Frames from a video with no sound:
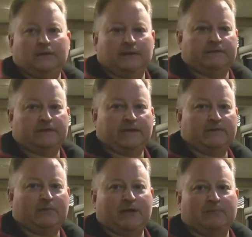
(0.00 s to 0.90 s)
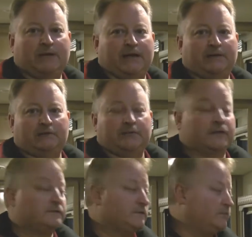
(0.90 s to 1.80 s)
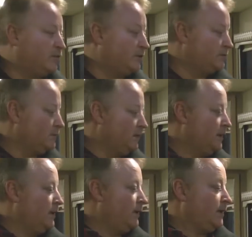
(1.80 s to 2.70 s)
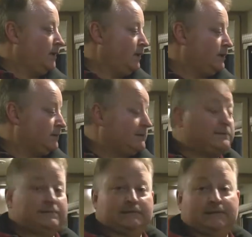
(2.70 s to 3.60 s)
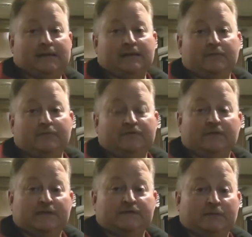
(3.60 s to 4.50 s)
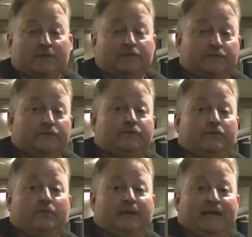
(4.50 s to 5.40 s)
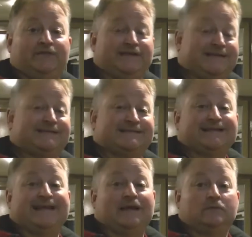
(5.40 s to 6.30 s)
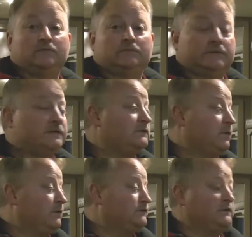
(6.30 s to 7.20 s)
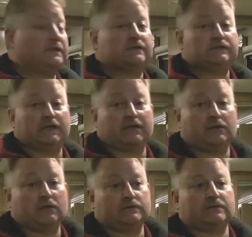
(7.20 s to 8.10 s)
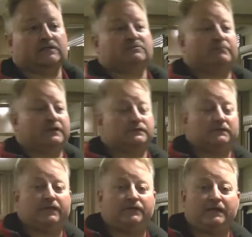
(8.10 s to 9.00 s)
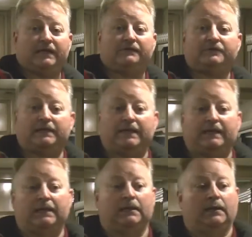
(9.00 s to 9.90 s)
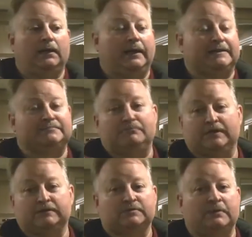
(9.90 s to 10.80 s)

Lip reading: every time they walk by it or because they're bored, tell them unless they want their food to go bad, they need to stay out. These doors need to stay closed, especially in the heat of the day, as much as